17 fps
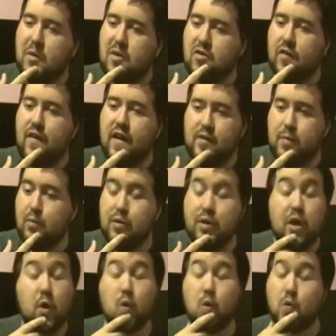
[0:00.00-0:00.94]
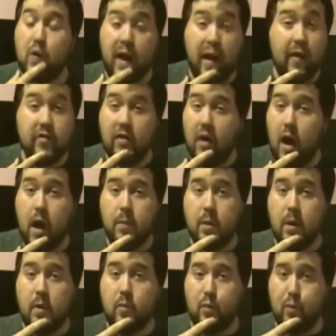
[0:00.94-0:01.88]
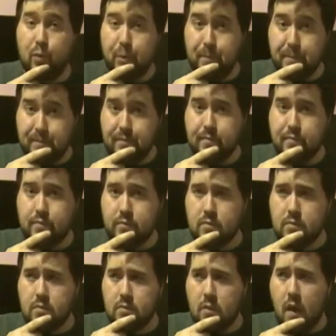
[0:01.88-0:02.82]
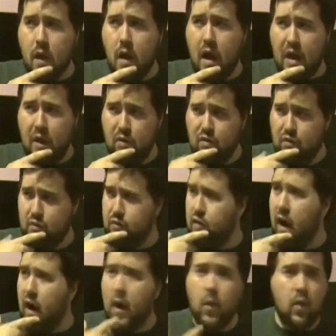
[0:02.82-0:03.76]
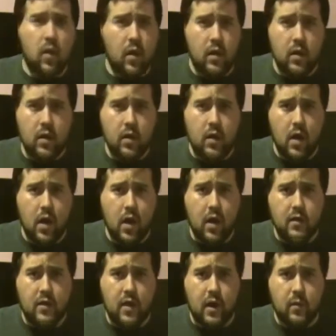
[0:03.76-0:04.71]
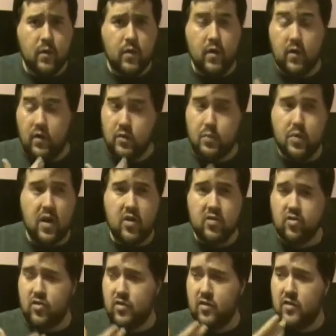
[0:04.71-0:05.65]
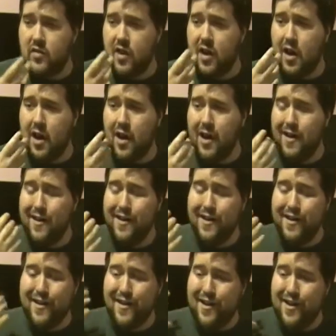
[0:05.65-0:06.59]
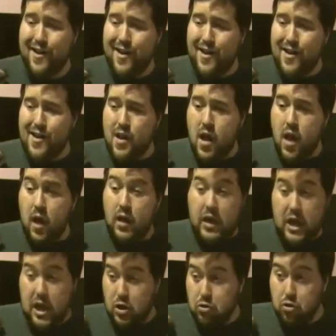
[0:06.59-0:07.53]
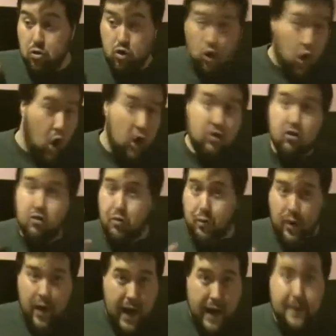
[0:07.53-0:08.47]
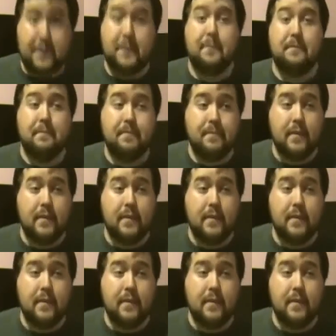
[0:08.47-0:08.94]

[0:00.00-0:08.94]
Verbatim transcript: special effects people did a great job on Groot. He was very well done with his expressions. He looked great.